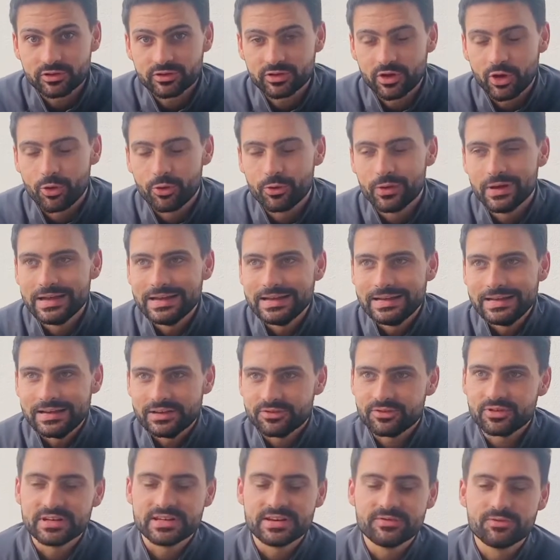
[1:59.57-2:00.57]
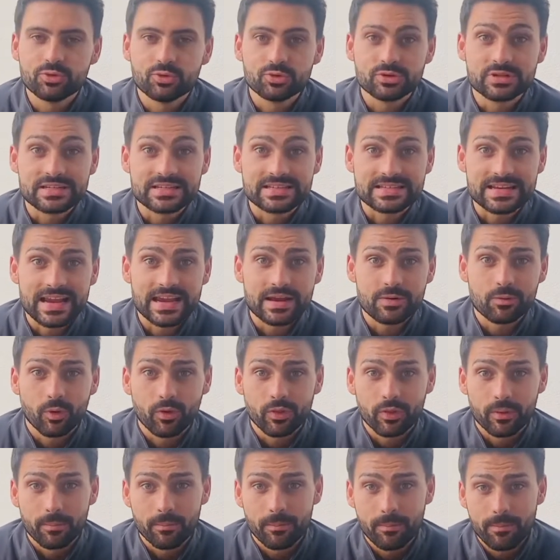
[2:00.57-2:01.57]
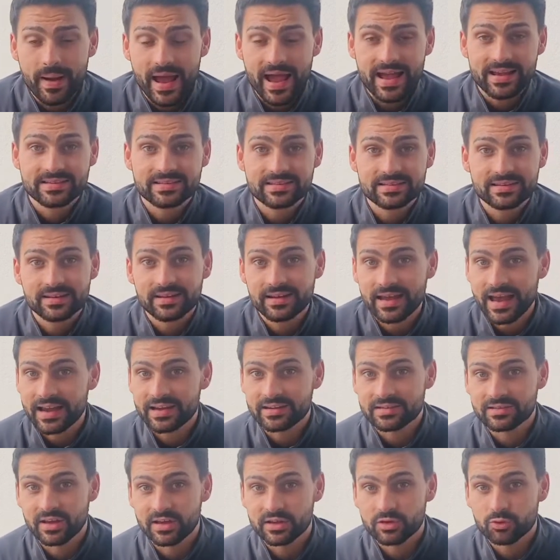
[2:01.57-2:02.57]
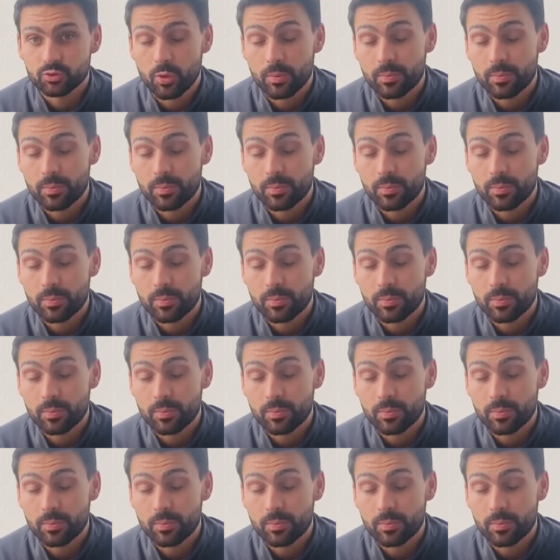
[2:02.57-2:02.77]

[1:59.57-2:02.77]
So it's very difficult to say what the best exercise would